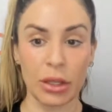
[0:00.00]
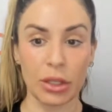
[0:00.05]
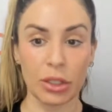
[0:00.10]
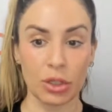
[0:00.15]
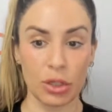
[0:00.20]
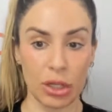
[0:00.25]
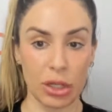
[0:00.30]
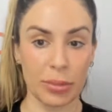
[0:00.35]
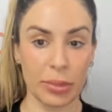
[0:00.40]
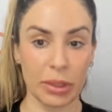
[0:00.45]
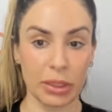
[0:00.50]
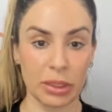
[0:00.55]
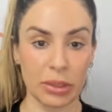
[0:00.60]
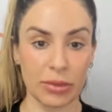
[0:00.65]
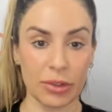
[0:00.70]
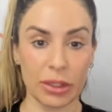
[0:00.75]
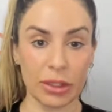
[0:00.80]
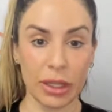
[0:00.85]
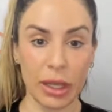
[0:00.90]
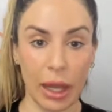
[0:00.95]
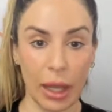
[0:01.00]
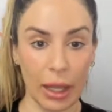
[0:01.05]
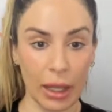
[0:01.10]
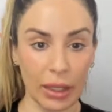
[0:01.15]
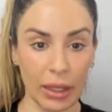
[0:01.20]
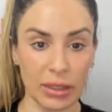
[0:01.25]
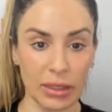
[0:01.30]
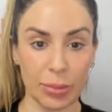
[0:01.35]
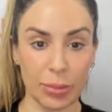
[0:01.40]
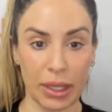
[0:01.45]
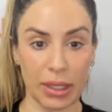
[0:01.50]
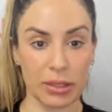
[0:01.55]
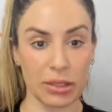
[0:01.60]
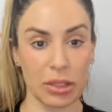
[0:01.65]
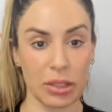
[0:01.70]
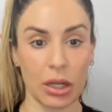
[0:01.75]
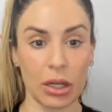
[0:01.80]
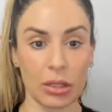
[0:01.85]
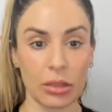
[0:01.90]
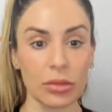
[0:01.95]
treatments for the eyes based
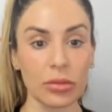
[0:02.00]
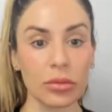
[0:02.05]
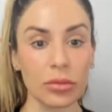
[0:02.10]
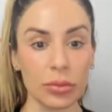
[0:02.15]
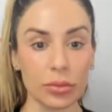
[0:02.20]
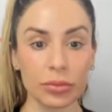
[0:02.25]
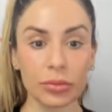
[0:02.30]
on